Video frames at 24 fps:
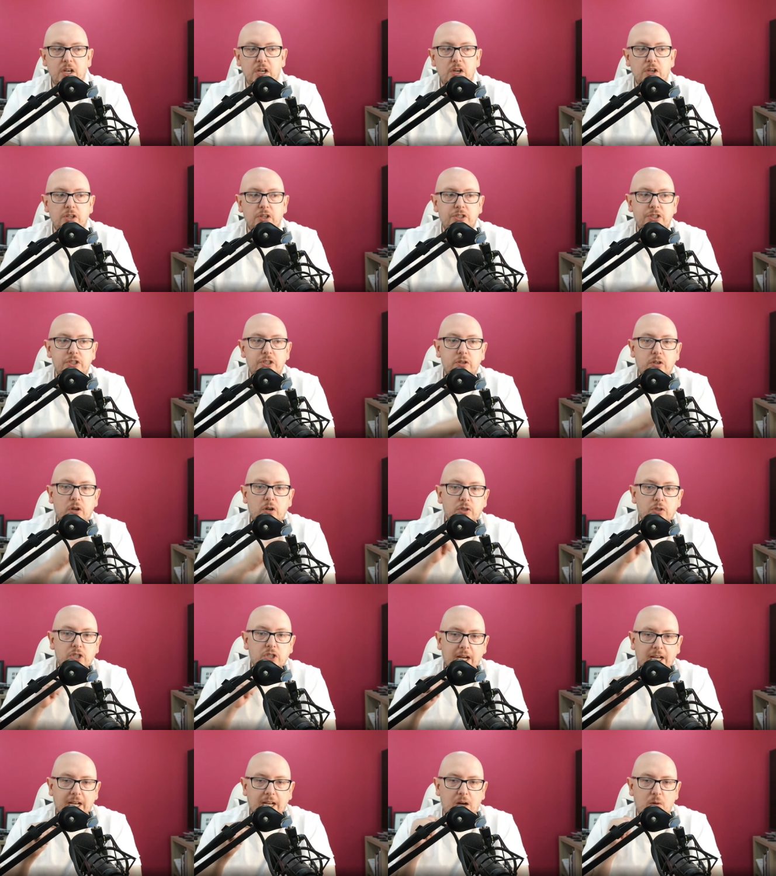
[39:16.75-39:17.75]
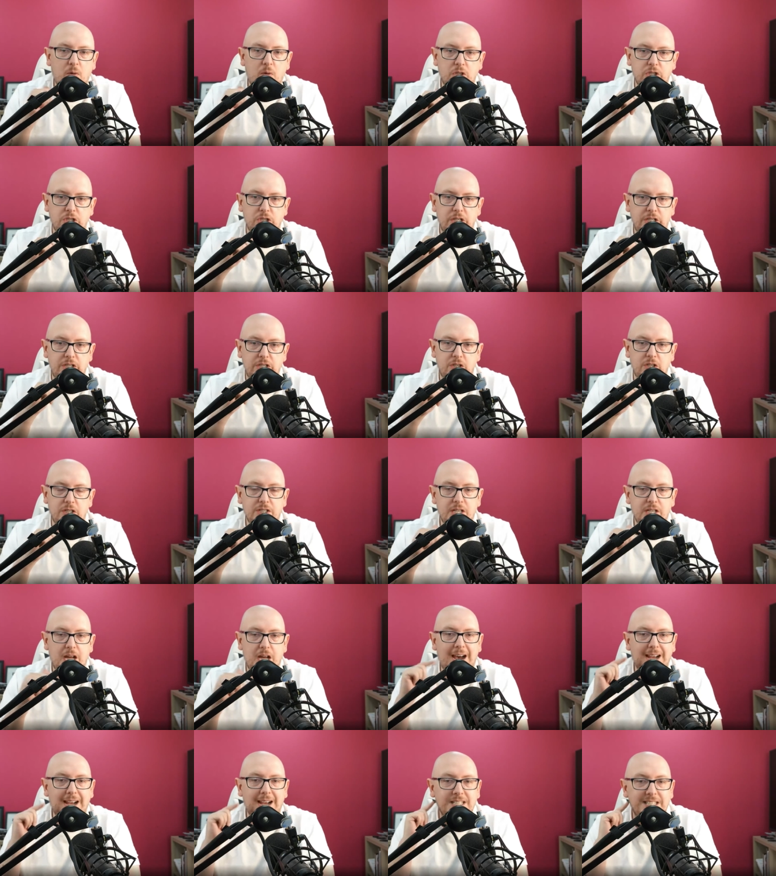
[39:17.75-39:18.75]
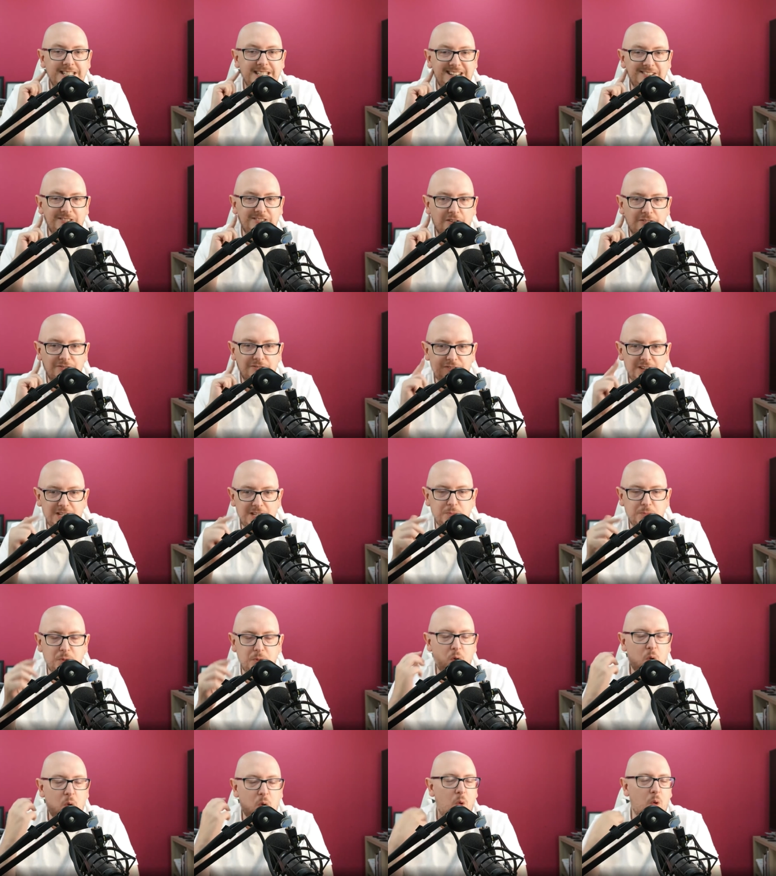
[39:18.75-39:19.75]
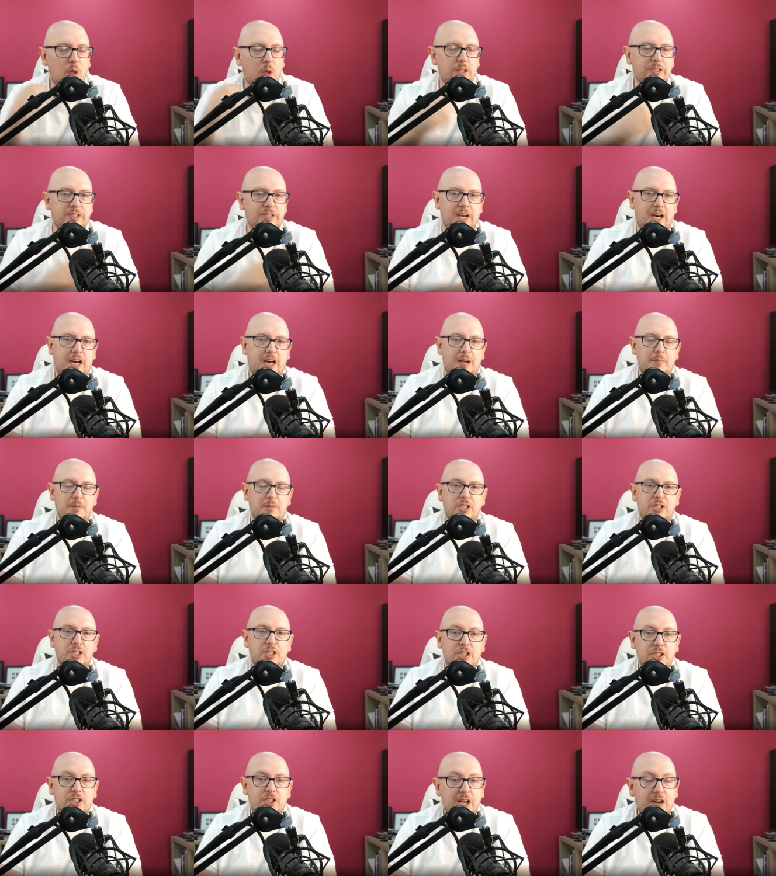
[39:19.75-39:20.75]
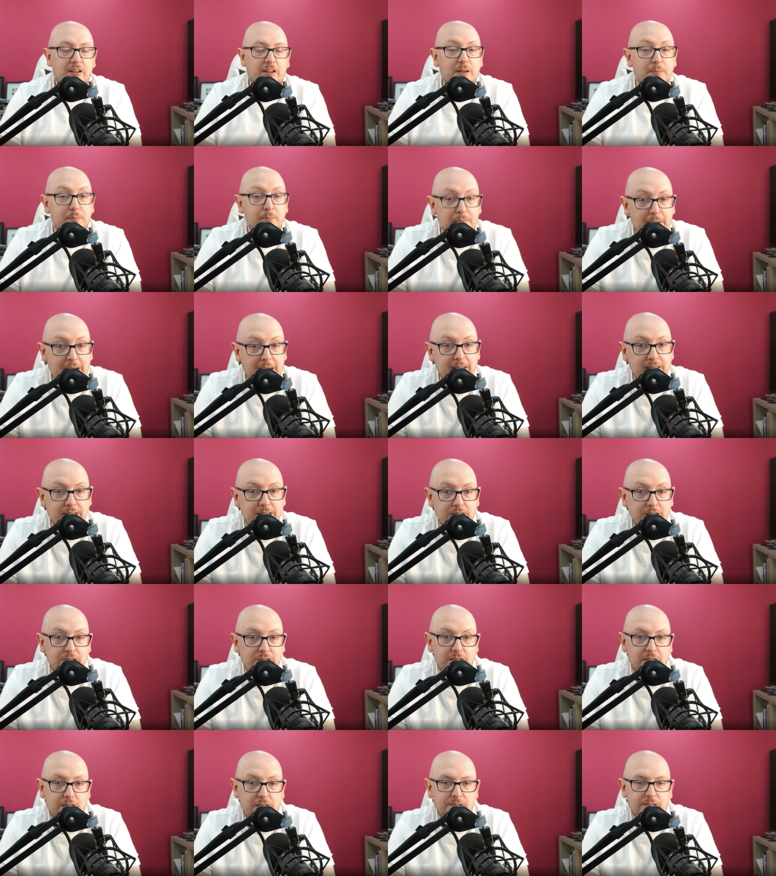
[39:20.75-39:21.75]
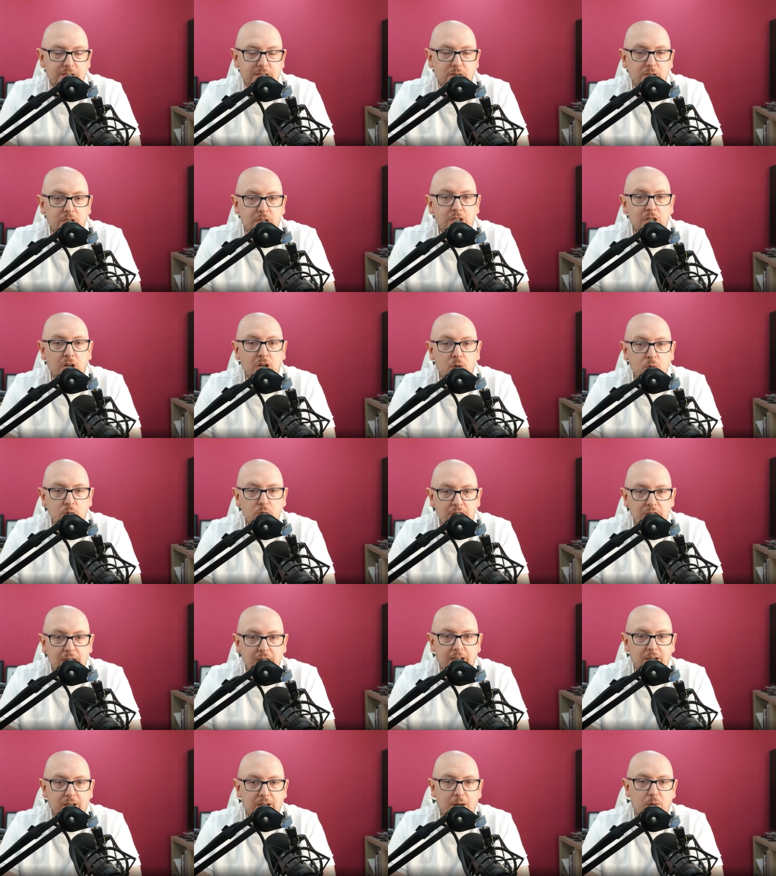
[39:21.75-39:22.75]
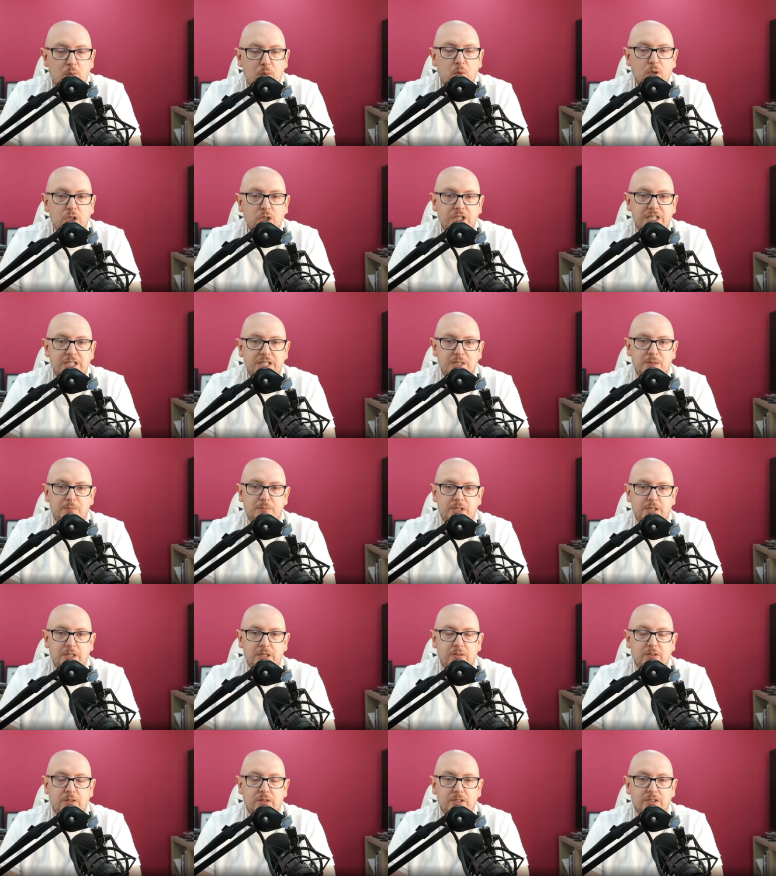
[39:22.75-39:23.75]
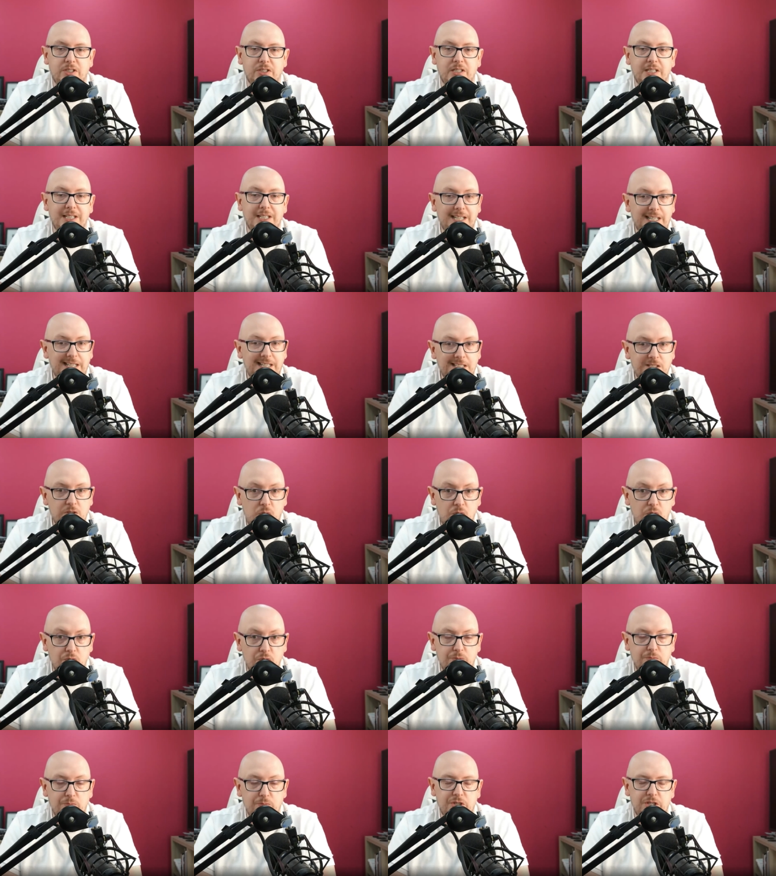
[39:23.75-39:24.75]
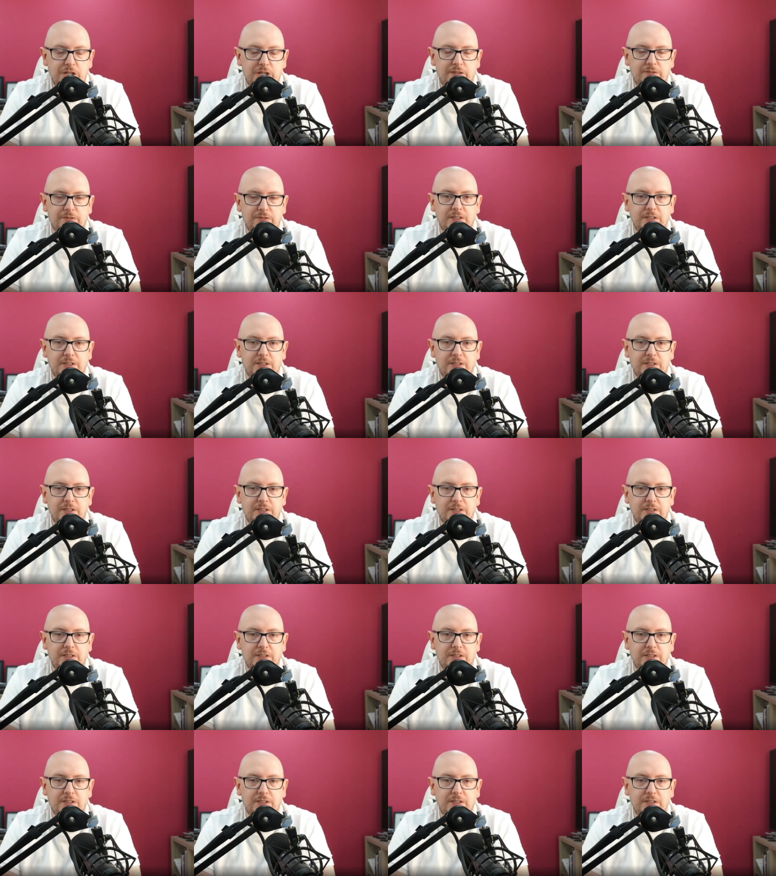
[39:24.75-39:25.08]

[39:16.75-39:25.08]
do go check out what she does. I see her on Facebook all the time and she's sharing amazing stuff. So go check out what she's up to because it is awesome stuff.